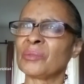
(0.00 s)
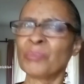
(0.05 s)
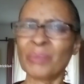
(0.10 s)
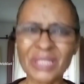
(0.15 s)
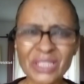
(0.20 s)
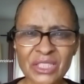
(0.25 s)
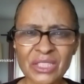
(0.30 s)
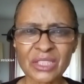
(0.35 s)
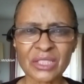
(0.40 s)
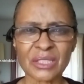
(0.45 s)

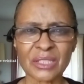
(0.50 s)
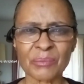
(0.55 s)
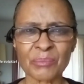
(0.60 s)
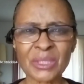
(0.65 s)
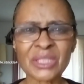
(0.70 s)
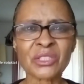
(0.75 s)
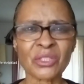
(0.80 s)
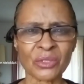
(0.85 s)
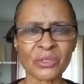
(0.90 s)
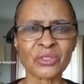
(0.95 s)

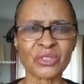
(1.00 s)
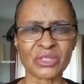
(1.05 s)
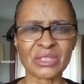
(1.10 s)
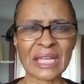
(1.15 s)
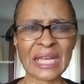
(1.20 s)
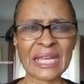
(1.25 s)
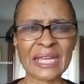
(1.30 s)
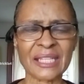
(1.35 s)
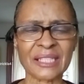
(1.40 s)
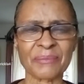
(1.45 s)

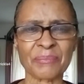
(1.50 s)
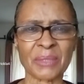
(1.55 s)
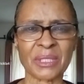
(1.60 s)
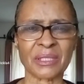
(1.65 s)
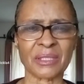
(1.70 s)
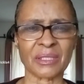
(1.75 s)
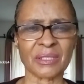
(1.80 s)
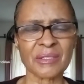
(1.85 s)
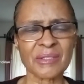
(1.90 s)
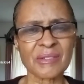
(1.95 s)
misunderstand
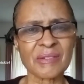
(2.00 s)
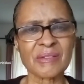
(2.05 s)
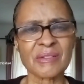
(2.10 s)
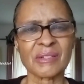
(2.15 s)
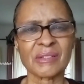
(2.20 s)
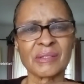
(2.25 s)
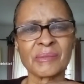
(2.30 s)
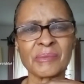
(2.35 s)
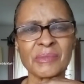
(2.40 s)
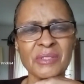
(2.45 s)
me,
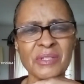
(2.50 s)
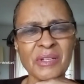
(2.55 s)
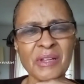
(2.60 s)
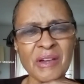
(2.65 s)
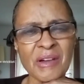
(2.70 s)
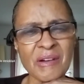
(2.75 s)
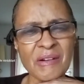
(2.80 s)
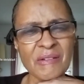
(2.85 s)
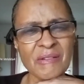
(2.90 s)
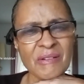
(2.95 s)
you
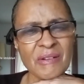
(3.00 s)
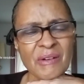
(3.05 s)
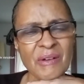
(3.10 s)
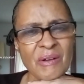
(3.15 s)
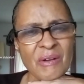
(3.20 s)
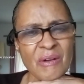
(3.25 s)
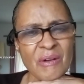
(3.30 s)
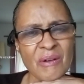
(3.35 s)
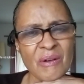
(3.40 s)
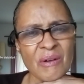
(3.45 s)
know,
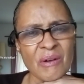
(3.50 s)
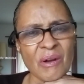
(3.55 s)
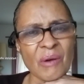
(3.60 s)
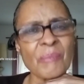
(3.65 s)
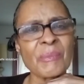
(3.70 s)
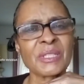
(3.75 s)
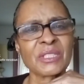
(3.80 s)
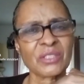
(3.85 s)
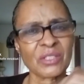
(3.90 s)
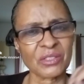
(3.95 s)
or
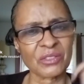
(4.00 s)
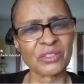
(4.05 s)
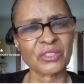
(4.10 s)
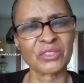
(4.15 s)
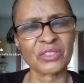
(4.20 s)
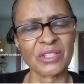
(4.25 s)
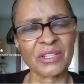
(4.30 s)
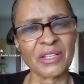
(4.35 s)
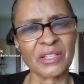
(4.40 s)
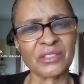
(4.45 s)

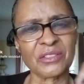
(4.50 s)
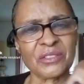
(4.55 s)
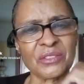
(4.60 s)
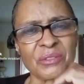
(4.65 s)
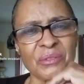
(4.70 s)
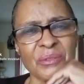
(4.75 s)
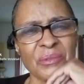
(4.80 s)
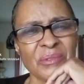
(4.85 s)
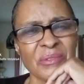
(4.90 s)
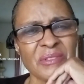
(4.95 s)
misunderstand
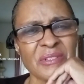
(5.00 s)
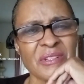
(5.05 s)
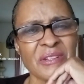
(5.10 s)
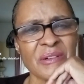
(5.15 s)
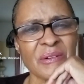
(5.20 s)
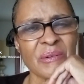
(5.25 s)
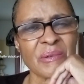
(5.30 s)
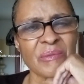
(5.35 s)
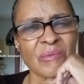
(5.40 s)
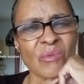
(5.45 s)
you, you
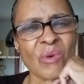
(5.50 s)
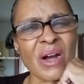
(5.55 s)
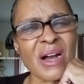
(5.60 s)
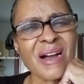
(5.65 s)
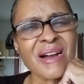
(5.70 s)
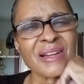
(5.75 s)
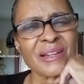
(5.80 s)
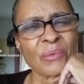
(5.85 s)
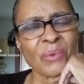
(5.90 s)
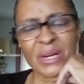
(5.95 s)
know.
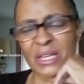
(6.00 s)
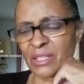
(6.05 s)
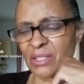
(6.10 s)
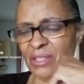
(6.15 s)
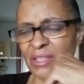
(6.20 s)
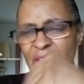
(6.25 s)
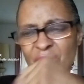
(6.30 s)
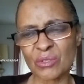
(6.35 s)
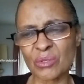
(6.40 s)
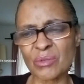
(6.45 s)
Why do
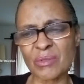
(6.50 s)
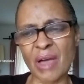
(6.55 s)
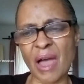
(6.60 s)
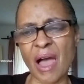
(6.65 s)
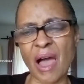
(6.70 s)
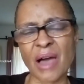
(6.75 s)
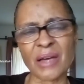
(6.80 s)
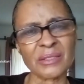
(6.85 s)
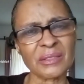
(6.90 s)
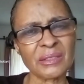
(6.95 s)
they do
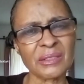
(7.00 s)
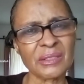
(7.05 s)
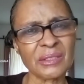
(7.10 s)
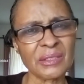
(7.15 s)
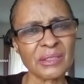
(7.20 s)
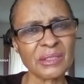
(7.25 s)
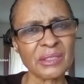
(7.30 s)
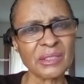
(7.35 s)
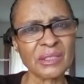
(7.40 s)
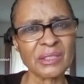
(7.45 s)
that,
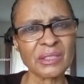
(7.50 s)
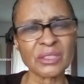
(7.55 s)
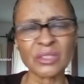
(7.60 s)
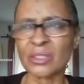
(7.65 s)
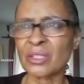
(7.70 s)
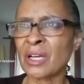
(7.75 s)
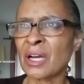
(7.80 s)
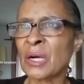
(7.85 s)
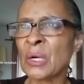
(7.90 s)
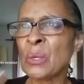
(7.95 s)

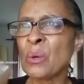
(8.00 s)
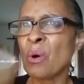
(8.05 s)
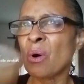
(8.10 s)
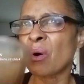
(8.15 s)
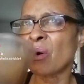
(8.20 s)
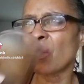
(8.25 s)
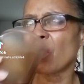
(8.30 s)
you